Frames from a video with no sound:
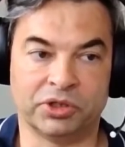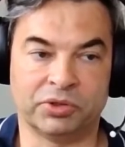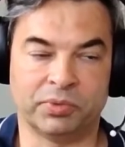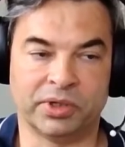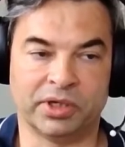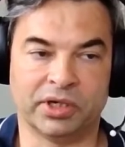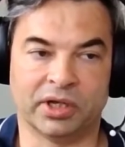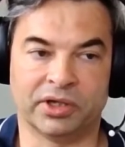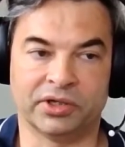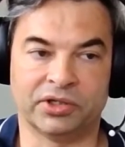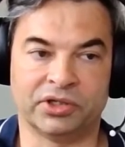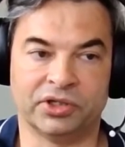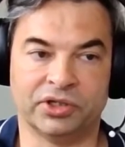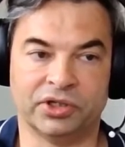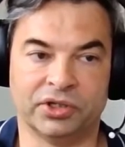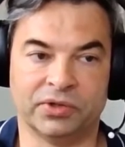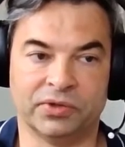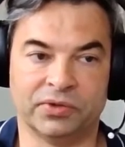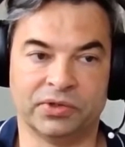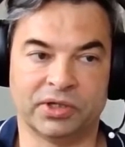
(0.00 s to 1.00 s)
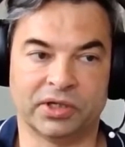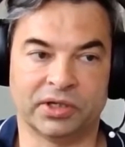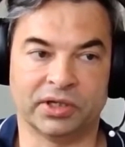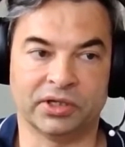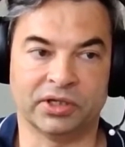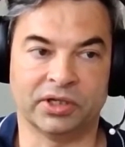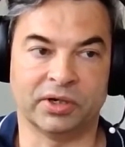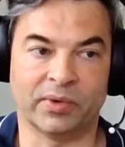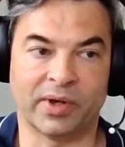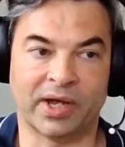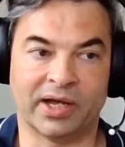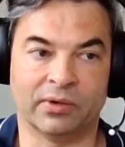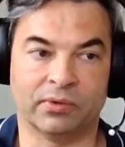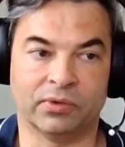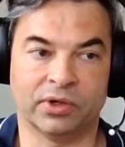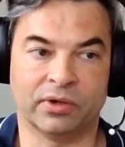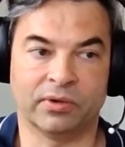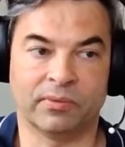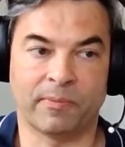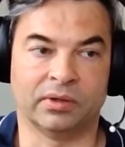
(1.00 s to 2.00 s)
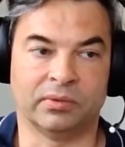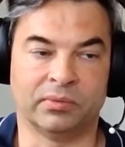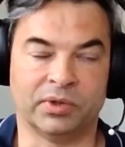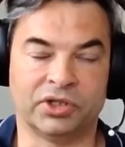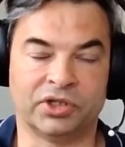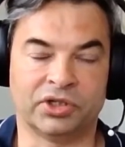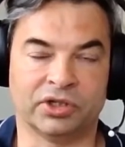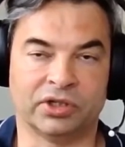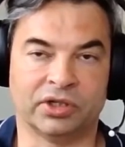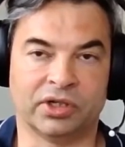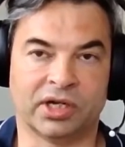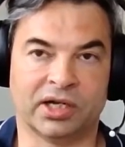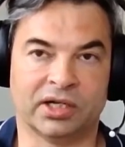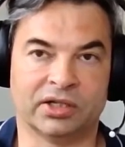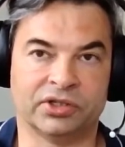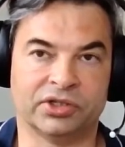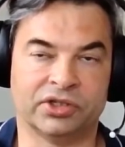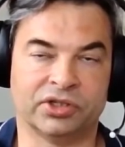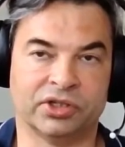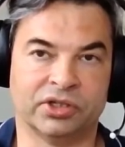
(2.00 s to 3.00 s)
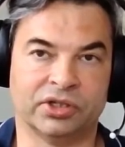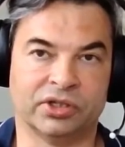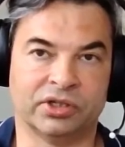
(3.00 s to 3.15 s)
we like to use, like Elk, which has